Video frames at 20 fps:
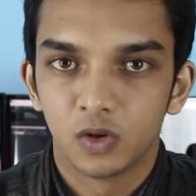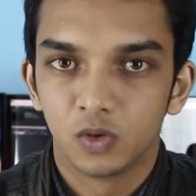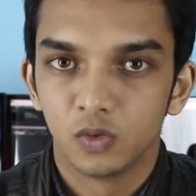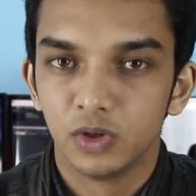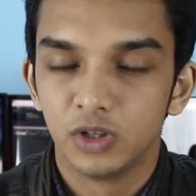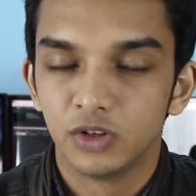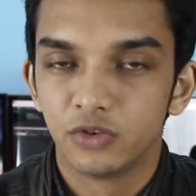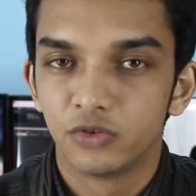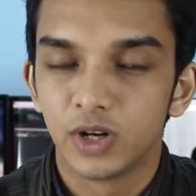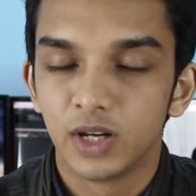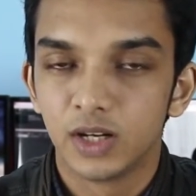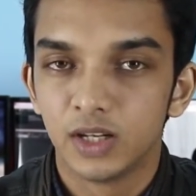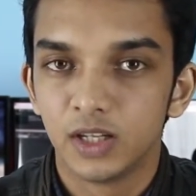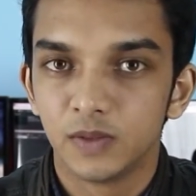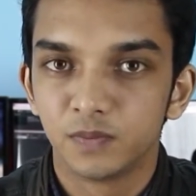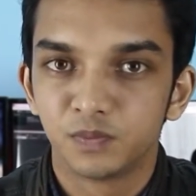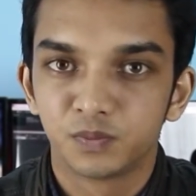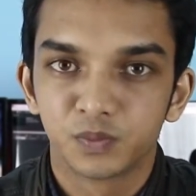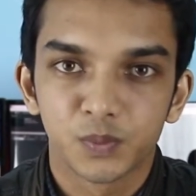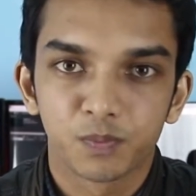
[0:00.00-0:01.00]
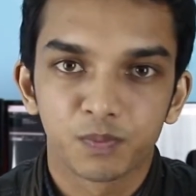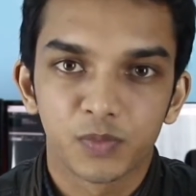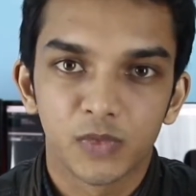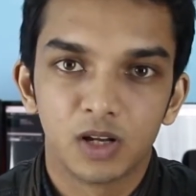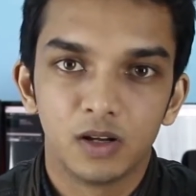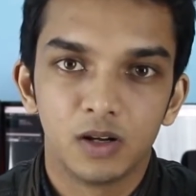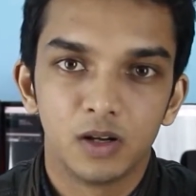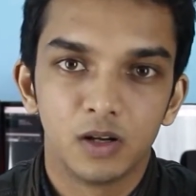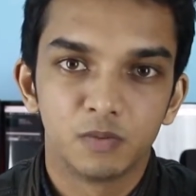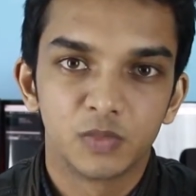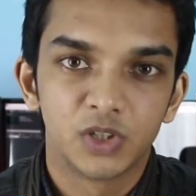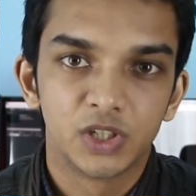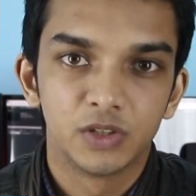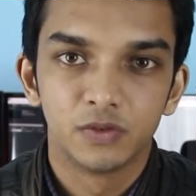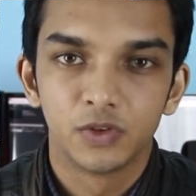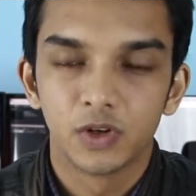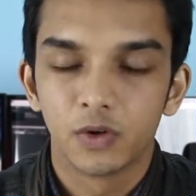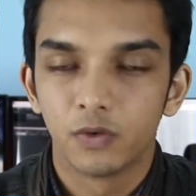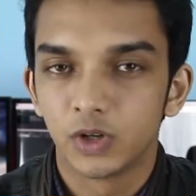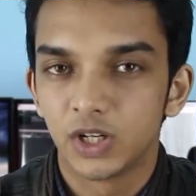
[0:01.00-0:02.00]
will really
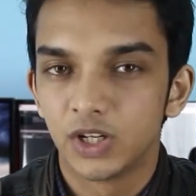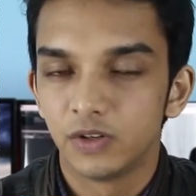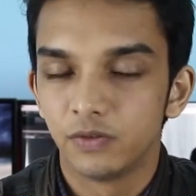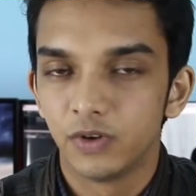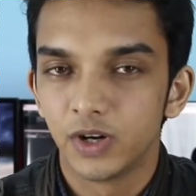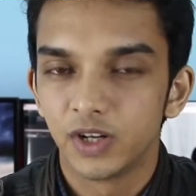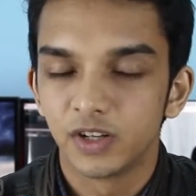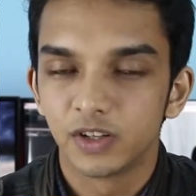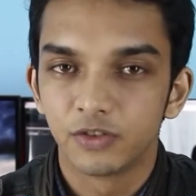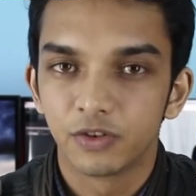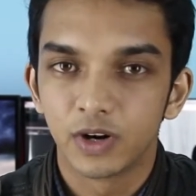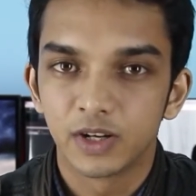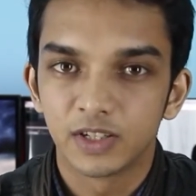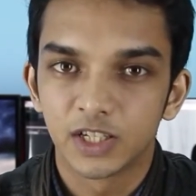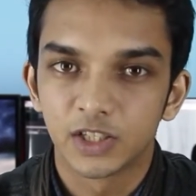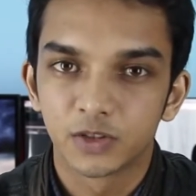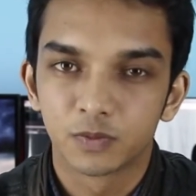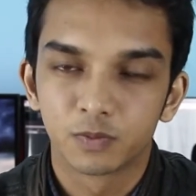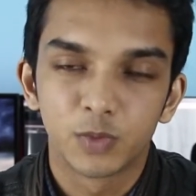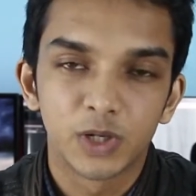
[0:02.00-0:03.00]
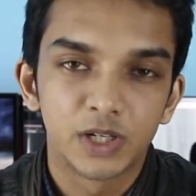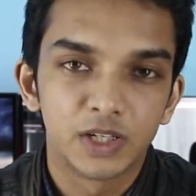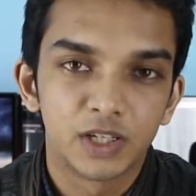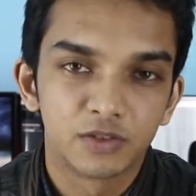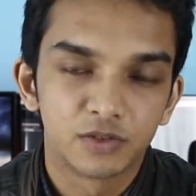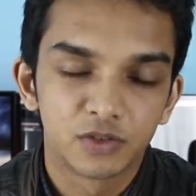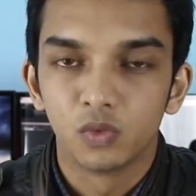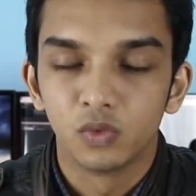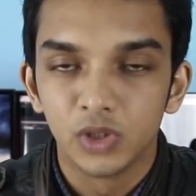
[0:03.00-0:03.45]
give you a very great experience